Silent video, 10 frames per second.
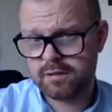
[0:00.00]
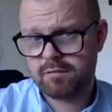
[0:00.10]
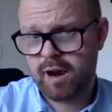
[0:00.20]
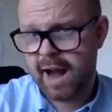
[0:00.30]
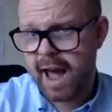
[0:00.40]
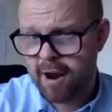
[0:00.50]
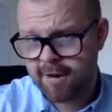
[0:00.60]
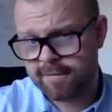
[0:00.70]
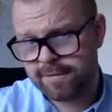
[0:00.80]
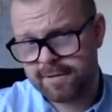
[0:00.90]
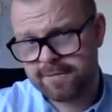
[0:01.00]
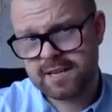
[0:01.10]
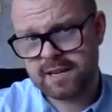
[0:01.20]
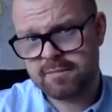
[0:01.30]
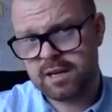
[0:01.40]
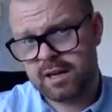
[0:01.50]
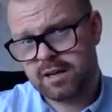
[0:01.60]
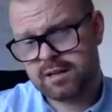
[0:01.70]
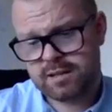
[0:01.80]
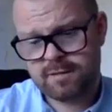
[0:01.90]
right? Hour and 15
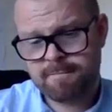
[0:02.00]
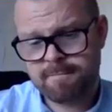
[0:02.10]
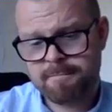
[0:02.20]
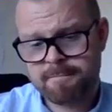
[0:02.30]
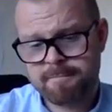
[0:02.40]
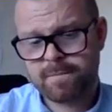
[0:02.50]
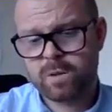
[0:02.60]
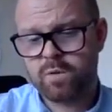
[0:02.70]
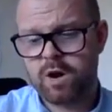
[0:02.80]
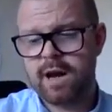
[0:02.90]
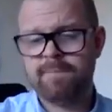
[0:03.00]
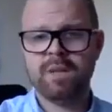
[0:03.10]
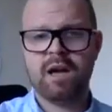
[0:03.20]
minutes, right?